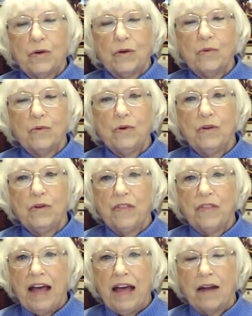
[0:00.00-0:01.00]
ruled
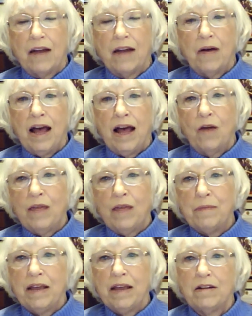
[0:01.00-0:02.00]
that Ohio
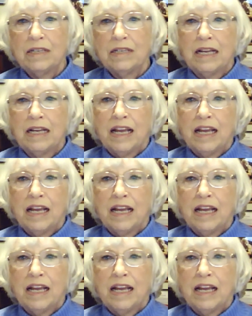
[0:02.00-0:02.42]
ratepayers